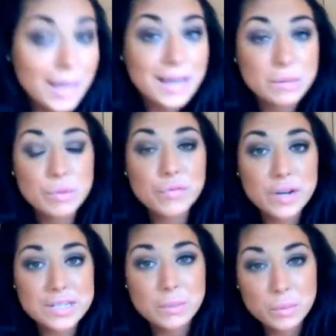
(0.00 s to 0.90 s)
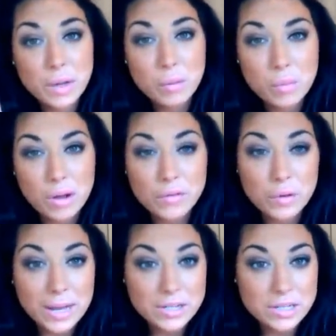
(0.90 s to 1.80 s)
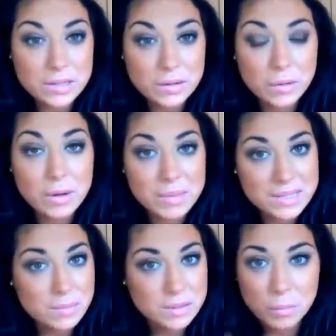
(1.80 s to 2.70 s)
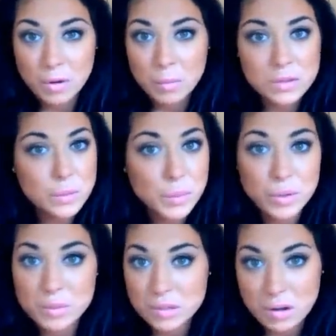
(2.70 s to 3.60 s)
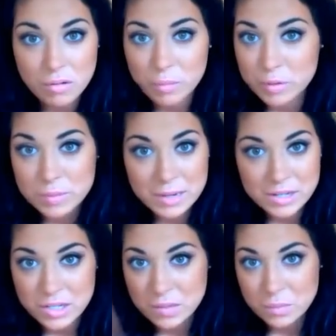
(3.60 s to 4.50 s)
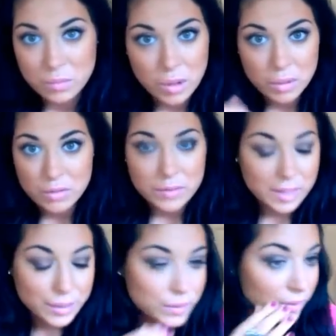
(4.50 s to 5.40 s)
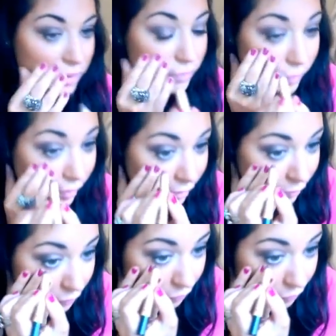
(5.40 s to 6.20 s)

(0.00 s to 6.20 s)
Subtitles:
And you will find it will go all over your lashes and look quite messy, but don't worry, once we put the mascara on the bottom lashes, we'll go over that, so that's fine.